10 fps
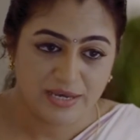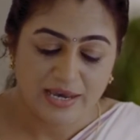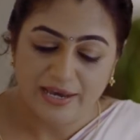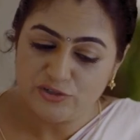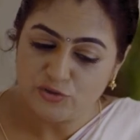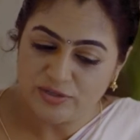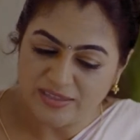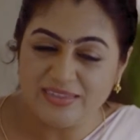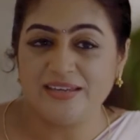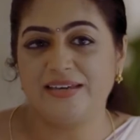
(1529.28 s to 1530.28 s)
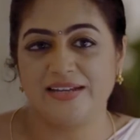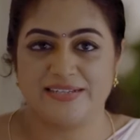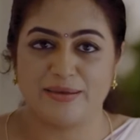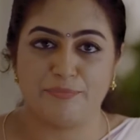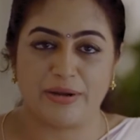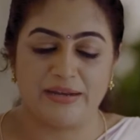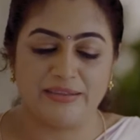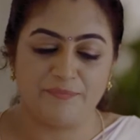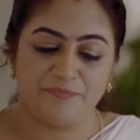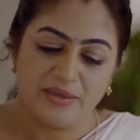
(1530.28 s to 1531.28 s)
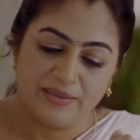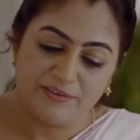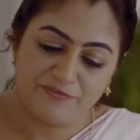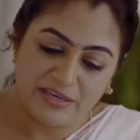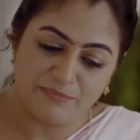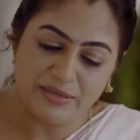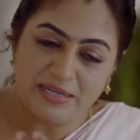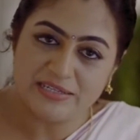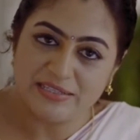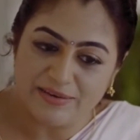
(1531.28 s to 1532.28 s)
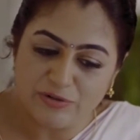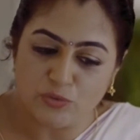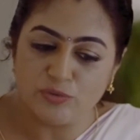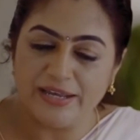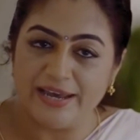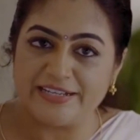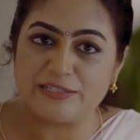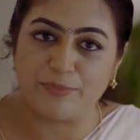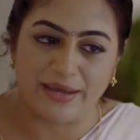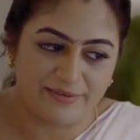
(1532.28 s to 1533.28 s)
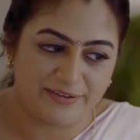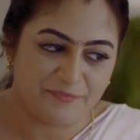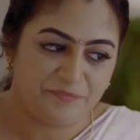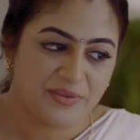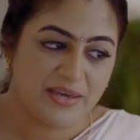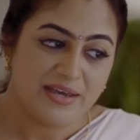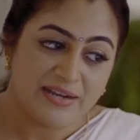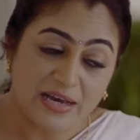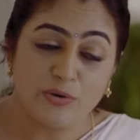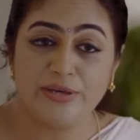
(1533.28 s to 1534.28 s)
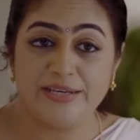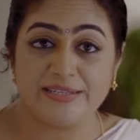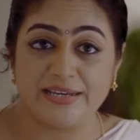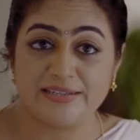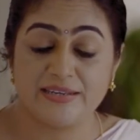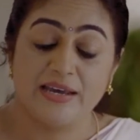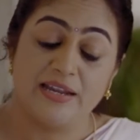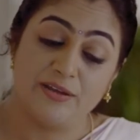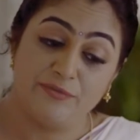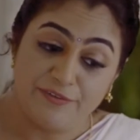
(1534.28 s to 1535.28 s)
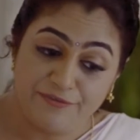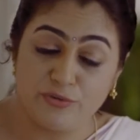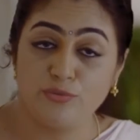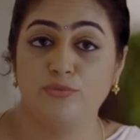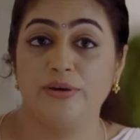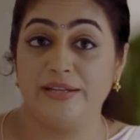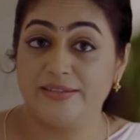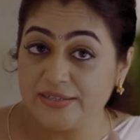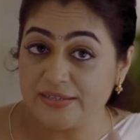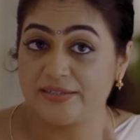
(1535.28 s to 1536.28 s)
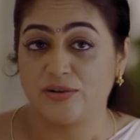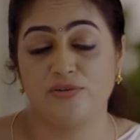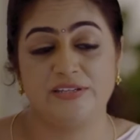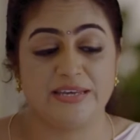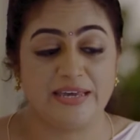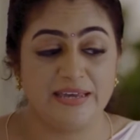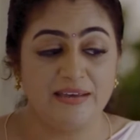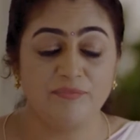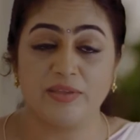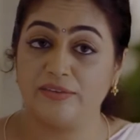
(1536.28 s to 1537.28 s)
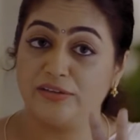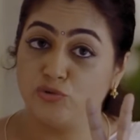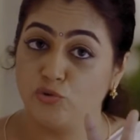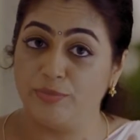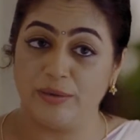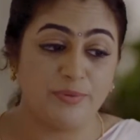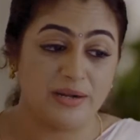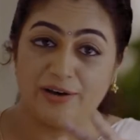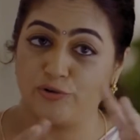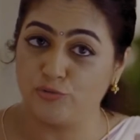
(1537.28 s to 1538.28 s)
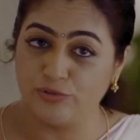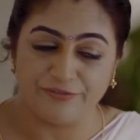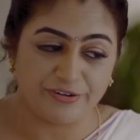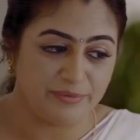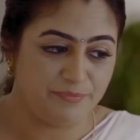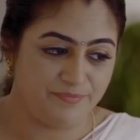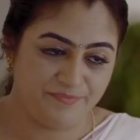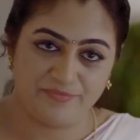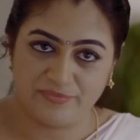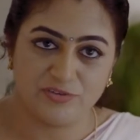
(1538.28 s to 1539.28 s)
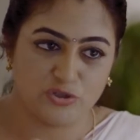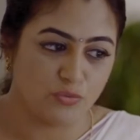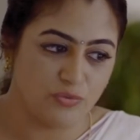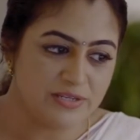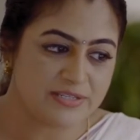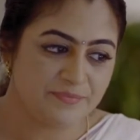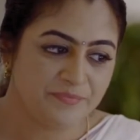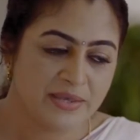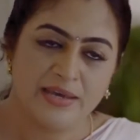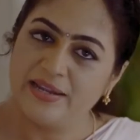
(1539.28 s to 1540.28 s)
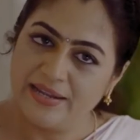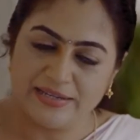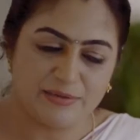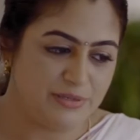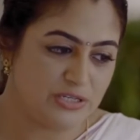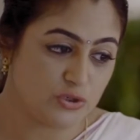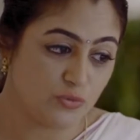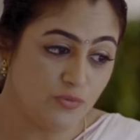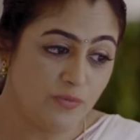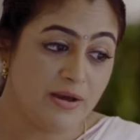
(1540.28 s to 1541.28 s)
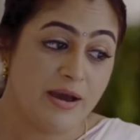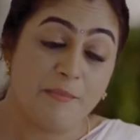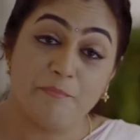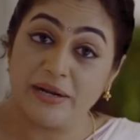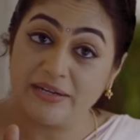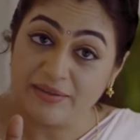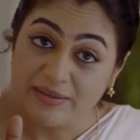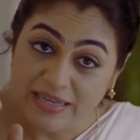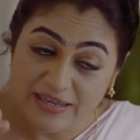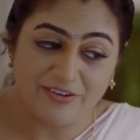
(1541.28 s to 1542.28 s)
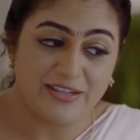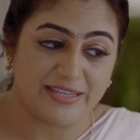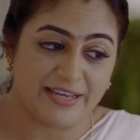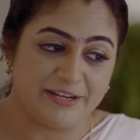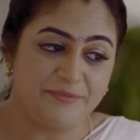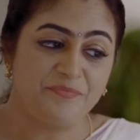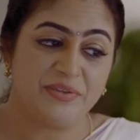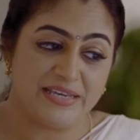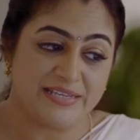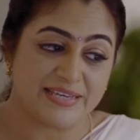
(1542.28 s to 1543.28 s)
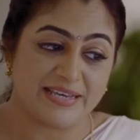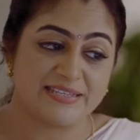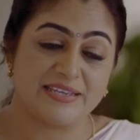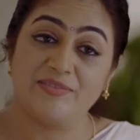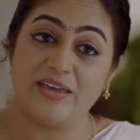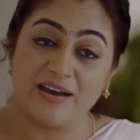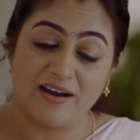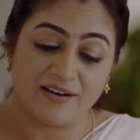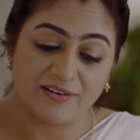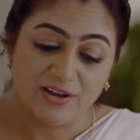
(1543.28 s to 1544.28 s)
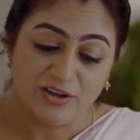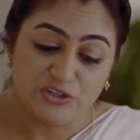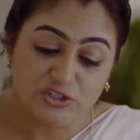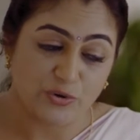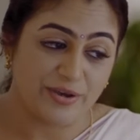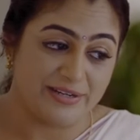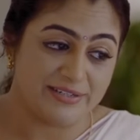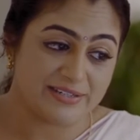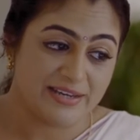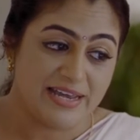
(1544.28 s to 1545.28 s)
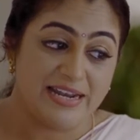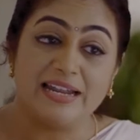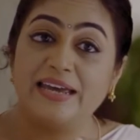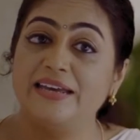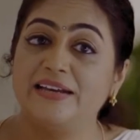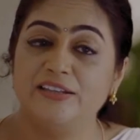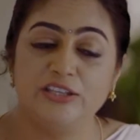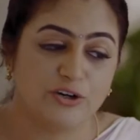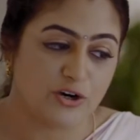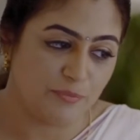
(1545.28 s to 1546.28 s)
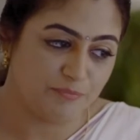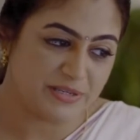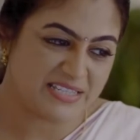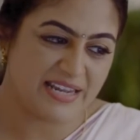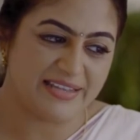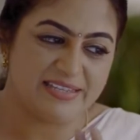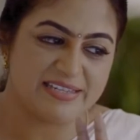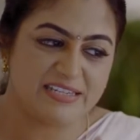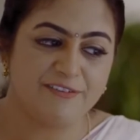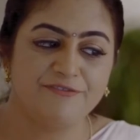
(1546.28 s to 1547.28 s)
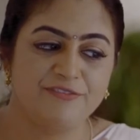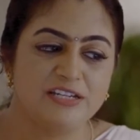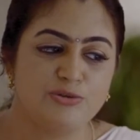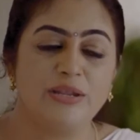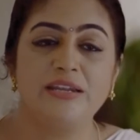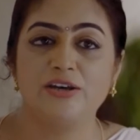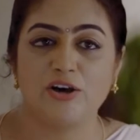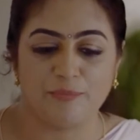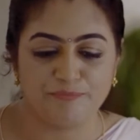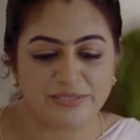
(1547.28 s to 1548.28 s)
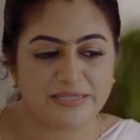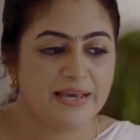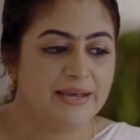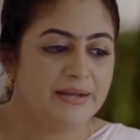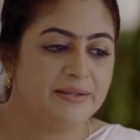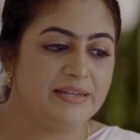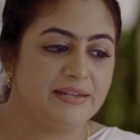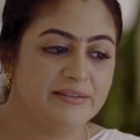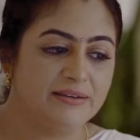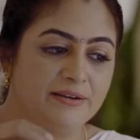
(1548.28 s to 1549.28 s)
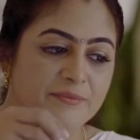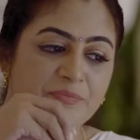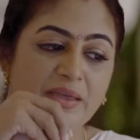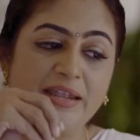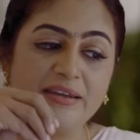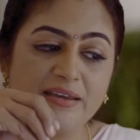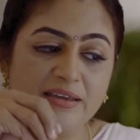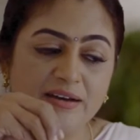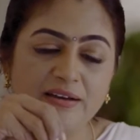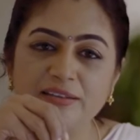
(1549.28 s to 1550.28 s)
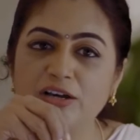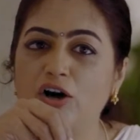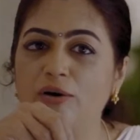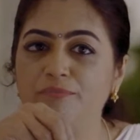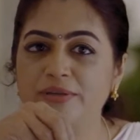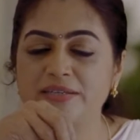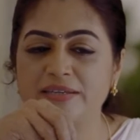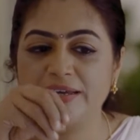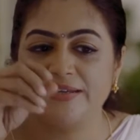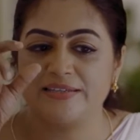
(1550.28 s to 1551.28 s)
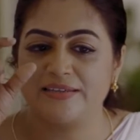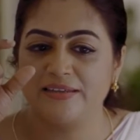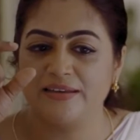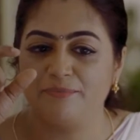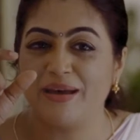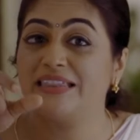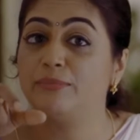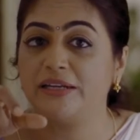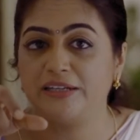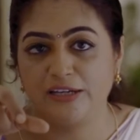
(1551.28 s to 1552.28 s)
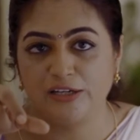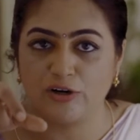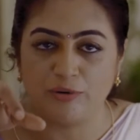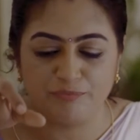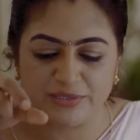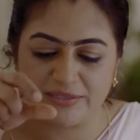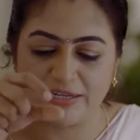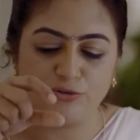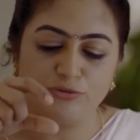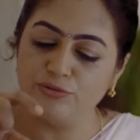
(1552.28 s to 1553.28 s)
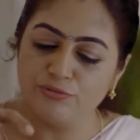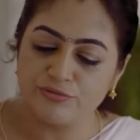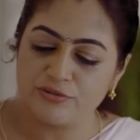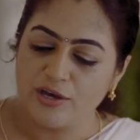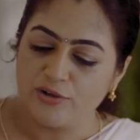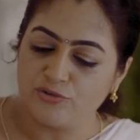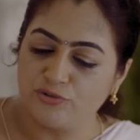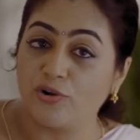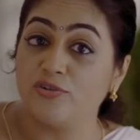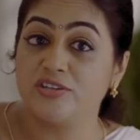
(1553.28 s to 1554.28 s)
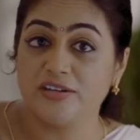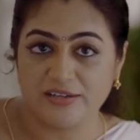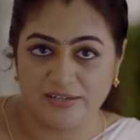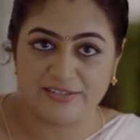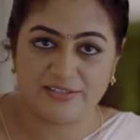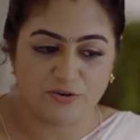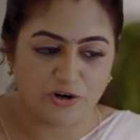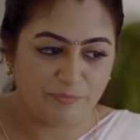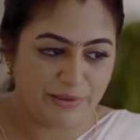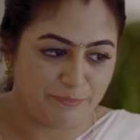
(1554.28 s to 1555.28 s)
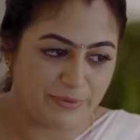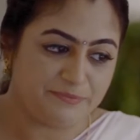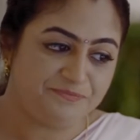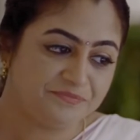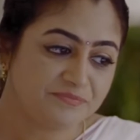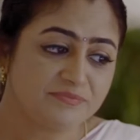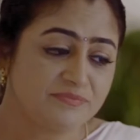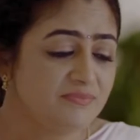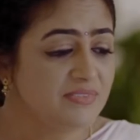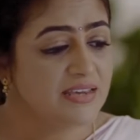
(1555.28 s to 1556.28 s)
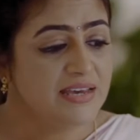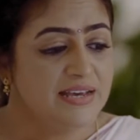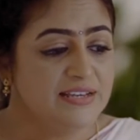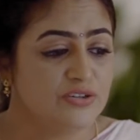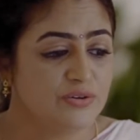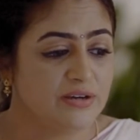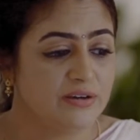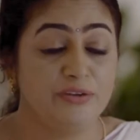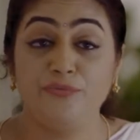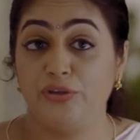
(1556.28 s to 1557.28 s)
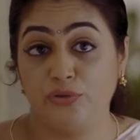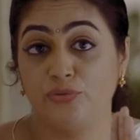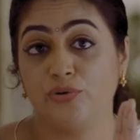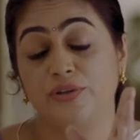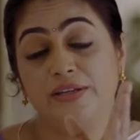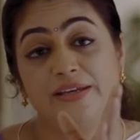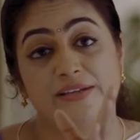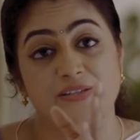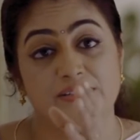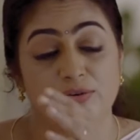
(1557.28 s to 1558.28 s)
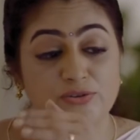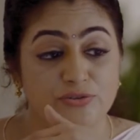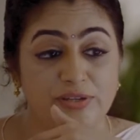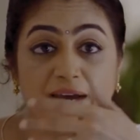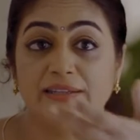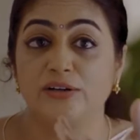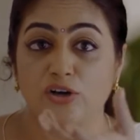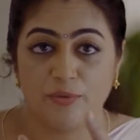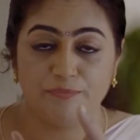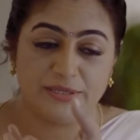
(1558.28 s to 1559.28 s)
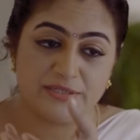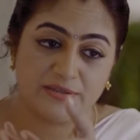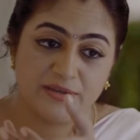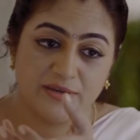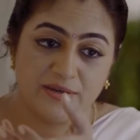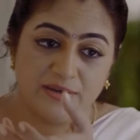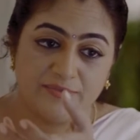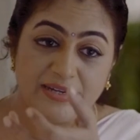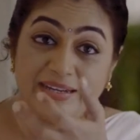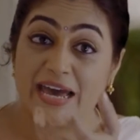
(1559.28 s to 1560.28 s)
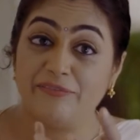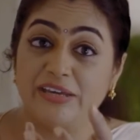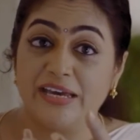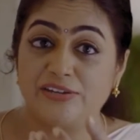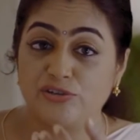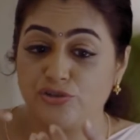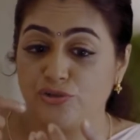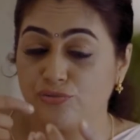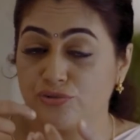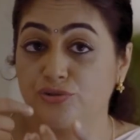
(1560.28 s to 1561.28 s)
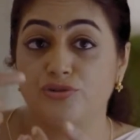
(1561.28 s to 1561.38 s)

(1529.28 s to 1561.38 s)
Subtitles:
and so nothing can separate them. If they are beat, they will only expand. Now he says, now if you insist on saying that the two people are two different souls, let it be so, but even then, he says, they are joined like the compass, like the stiff twin compass. And here the compass is the mathematical compass that you use to draw circles on paper. So here you know that there is also the other compass that navigators use to